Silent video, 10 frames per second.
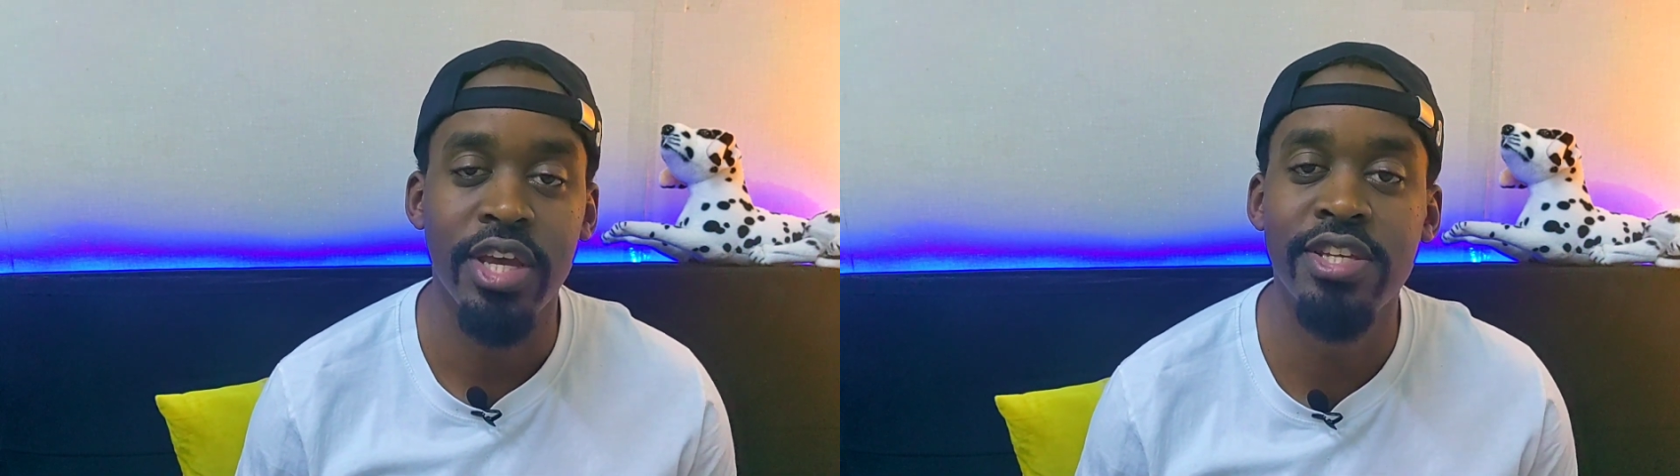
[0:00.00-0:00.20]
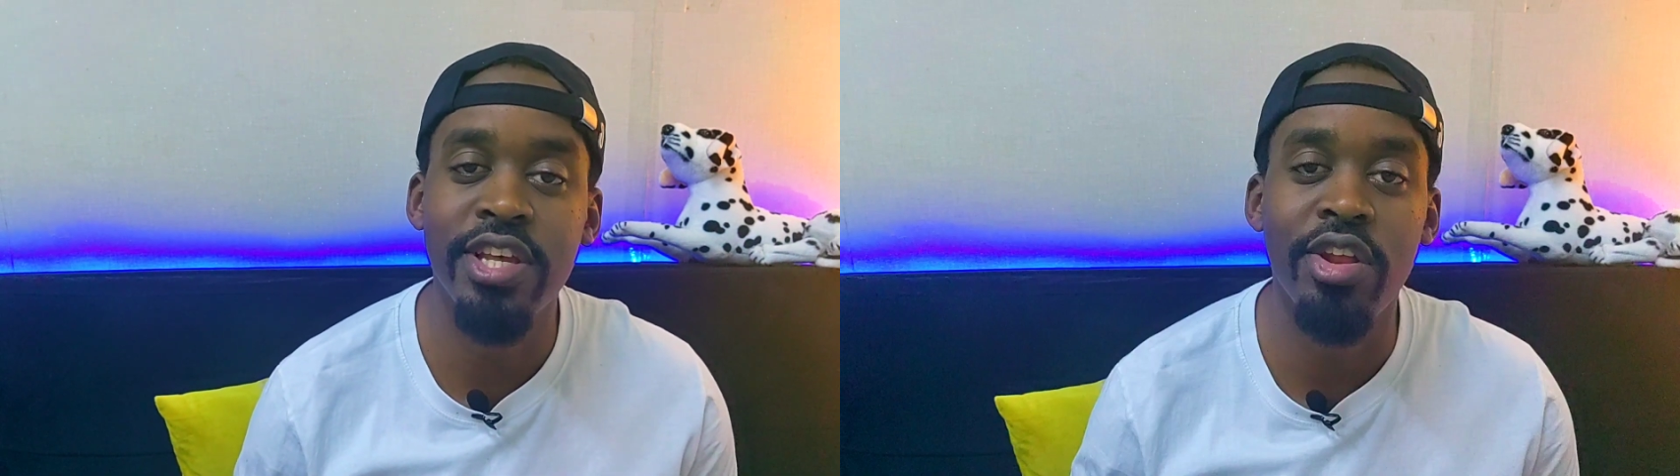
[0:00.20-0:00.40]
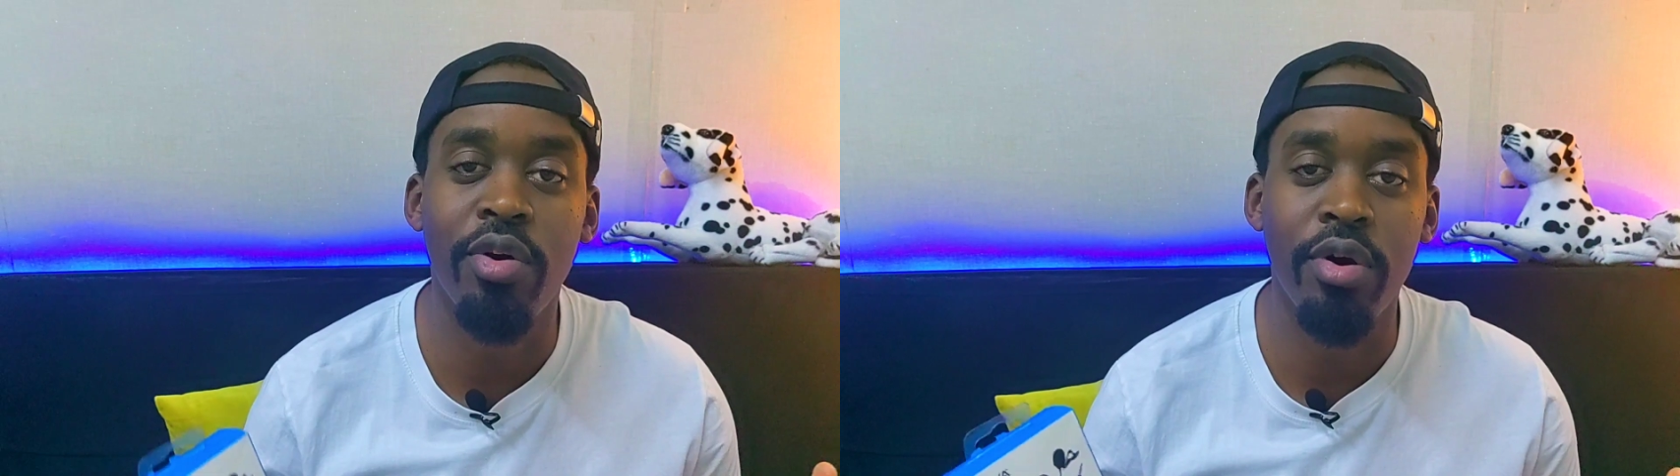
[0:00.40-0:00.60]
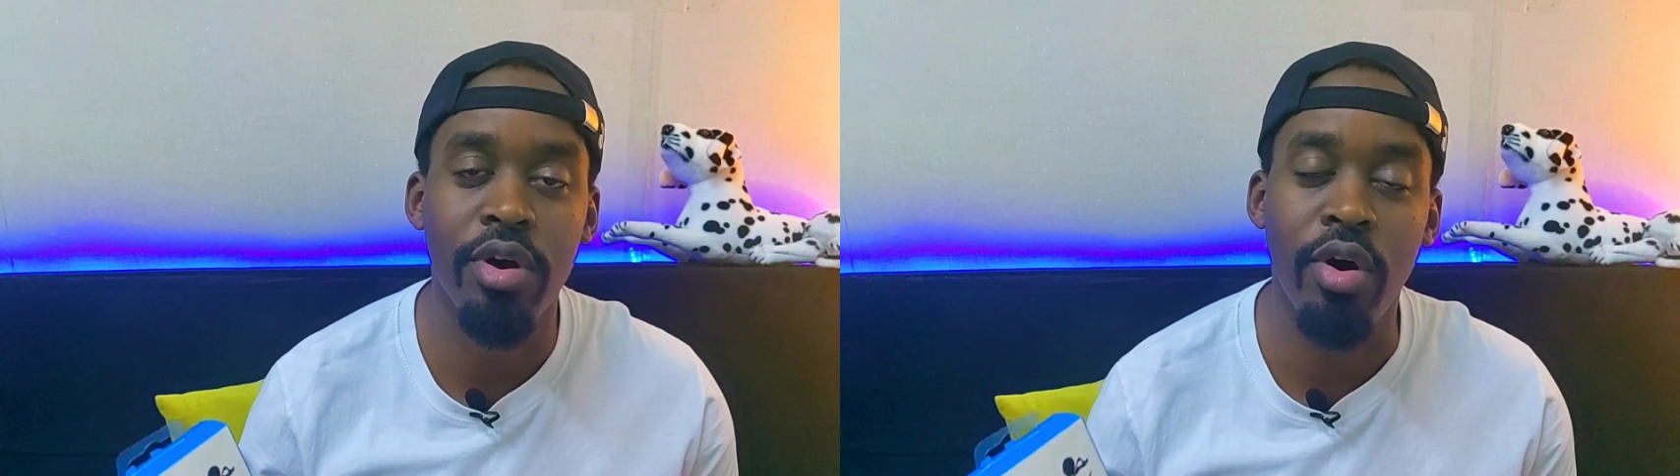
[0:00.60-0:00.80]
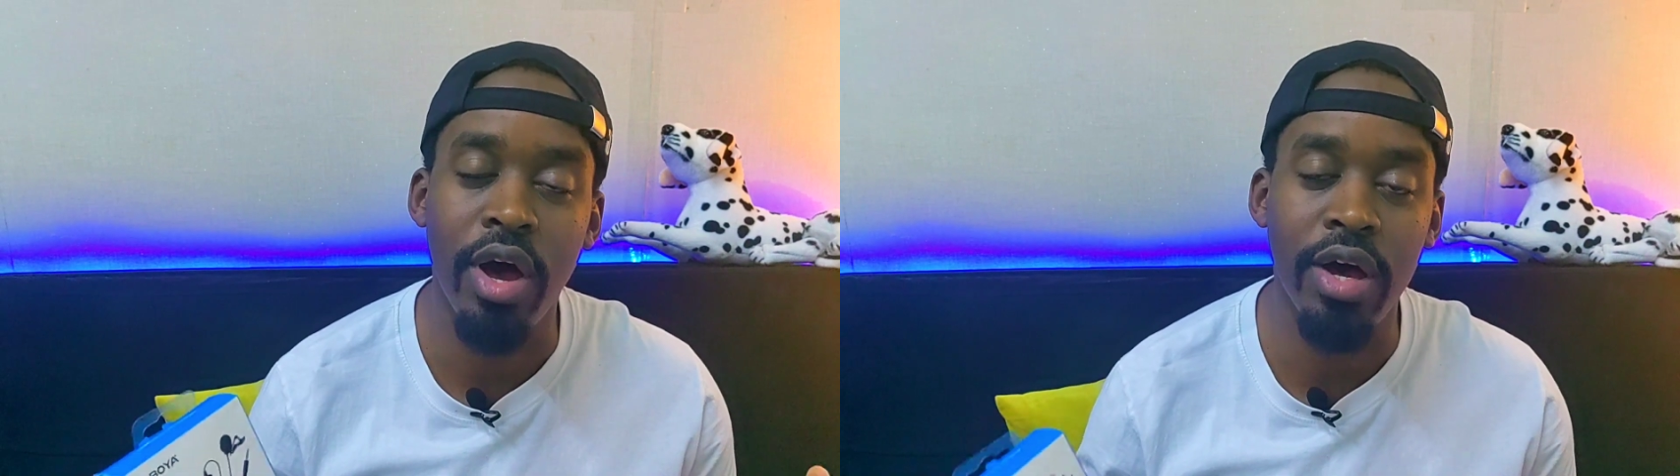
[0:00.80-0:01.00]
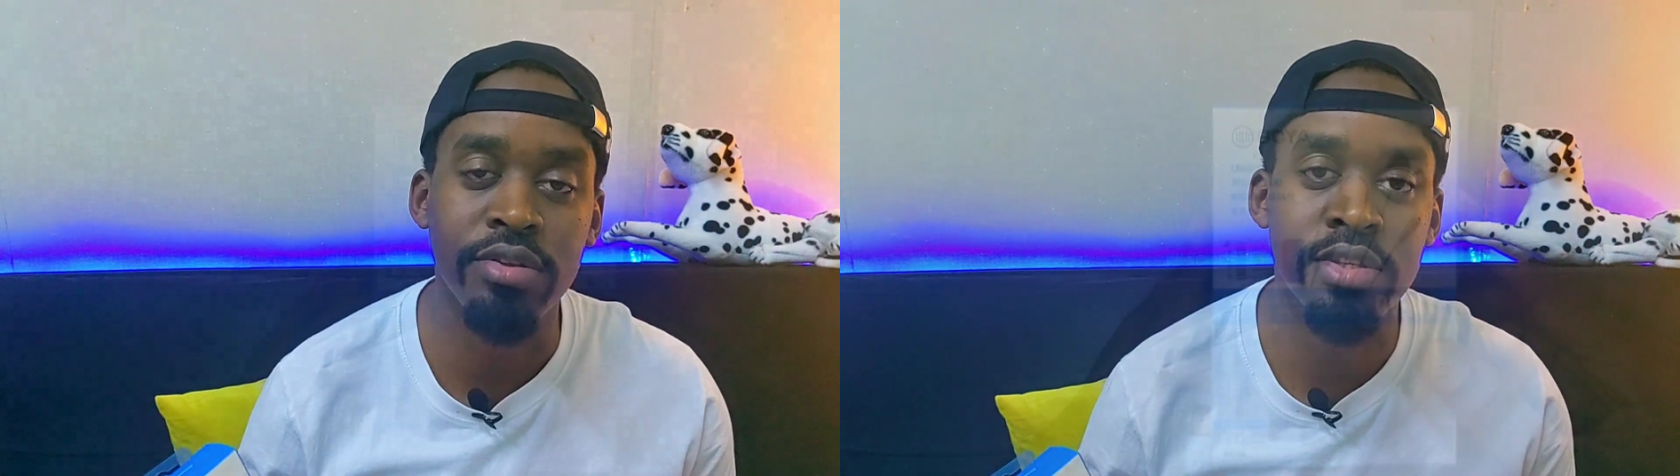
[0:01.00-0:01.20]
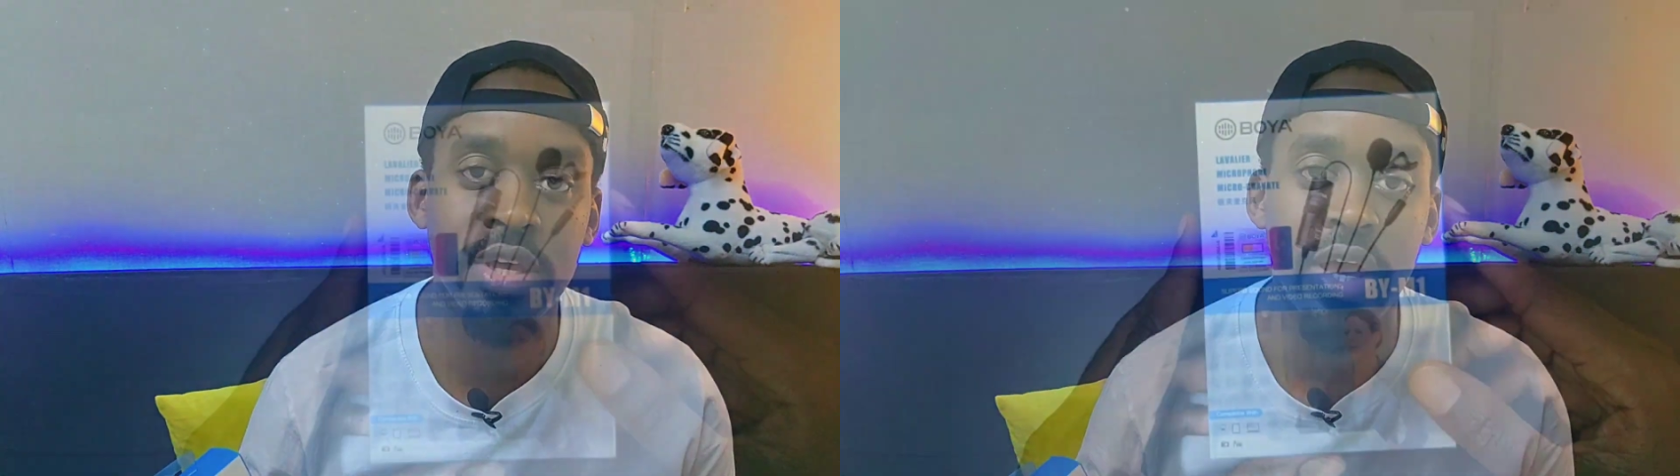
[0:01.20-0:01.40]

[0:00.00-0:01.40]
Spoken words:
inside or out,